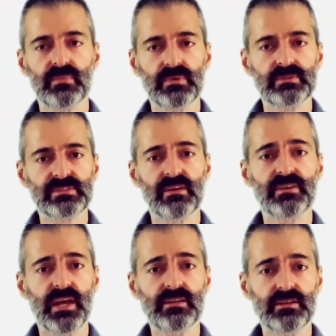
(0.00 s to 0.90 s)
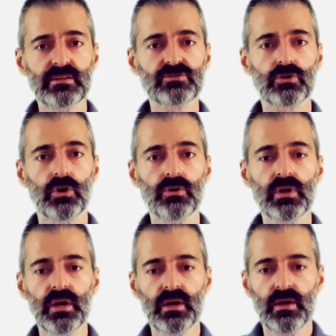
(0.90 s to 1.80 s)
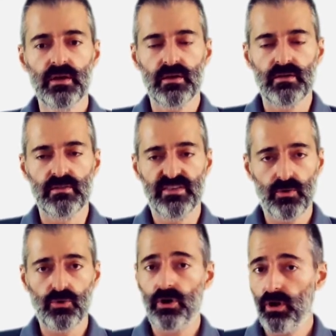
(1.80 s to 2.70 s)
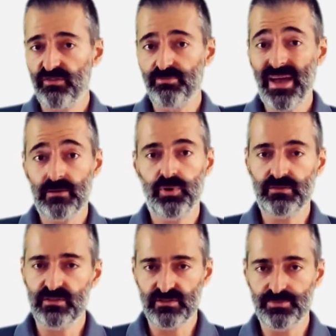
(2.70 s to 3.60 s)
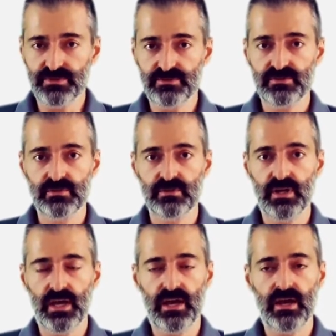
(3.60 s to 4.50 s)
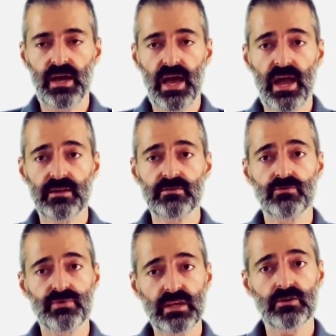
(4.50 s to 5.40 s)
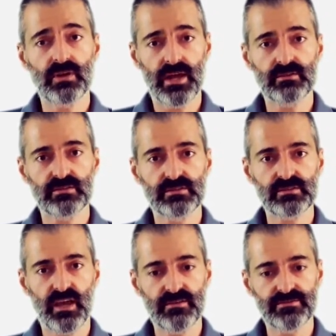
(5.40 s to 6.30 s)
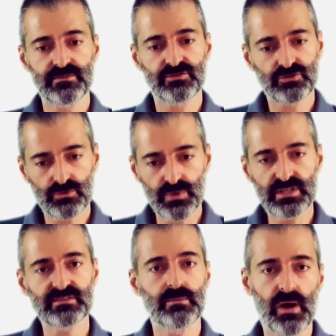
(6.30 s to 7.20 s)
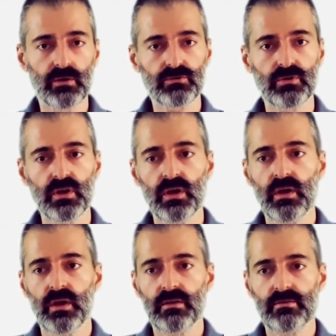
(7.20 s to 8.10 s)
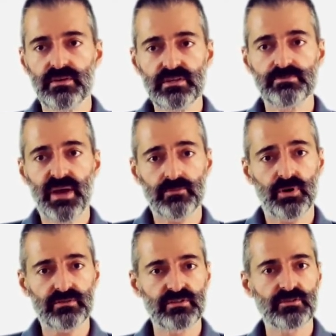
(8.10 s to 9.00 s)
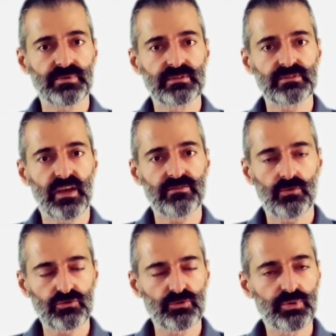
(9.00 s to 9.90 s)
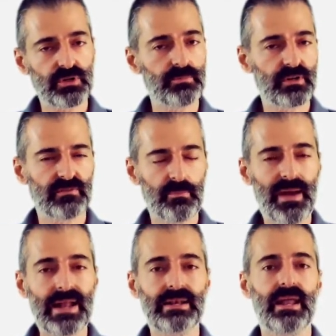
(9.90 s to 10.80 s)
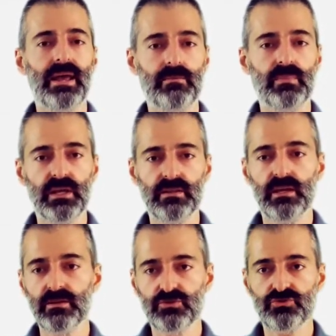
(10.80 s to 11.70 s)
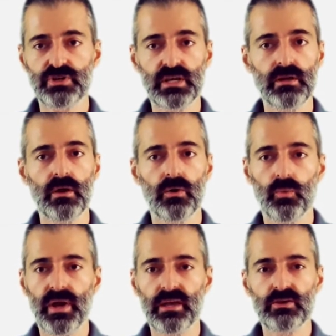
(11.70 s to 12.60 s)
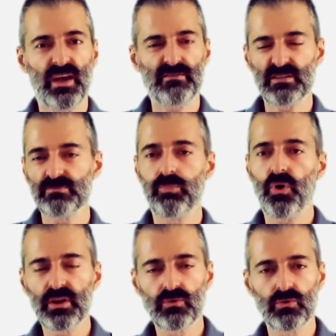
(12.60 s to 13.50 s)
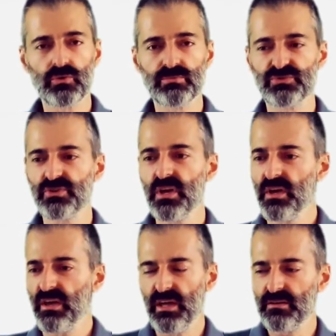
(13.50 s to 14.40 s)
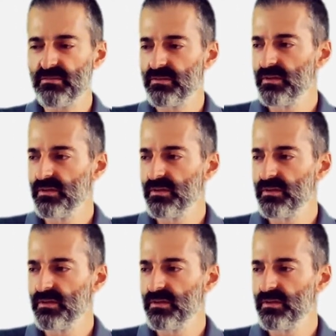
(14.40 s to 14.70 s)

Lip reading: 7-8 years ago, there were a lot of bad participants, and regulators have squeezed them out. These bad participants have also put a bit of a bad name in the industry, where you have these boiler rooms and